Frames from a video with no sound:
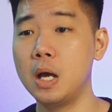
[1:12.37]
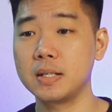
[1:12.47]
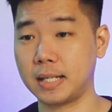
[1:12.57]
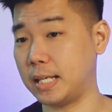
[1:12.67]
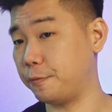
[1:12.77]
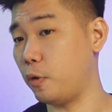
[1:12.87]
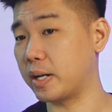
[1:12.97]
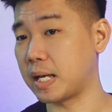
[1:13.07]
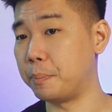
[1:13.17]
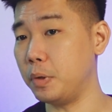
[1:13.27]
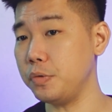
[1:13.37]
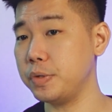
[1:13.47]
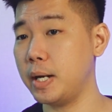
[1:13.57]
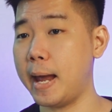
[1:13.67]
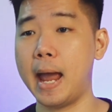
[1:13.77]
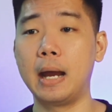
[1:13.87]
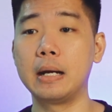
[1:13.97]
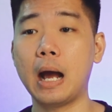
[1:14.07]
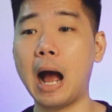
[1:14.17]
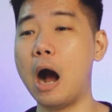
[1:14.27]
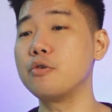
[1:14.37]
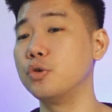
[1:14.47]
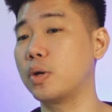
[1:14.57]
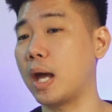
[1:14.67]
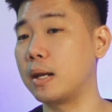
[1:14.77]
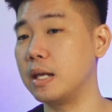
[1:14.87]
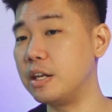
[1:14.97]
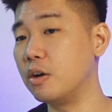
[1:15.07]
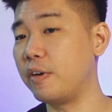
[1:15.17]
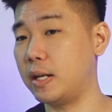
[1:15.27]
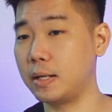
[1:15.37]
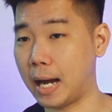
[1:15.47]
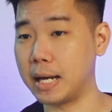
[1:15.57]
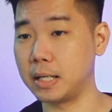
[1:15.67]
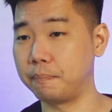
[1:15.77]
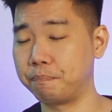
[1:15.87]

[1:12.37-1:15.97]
successful examples, and how you can innovate the idea.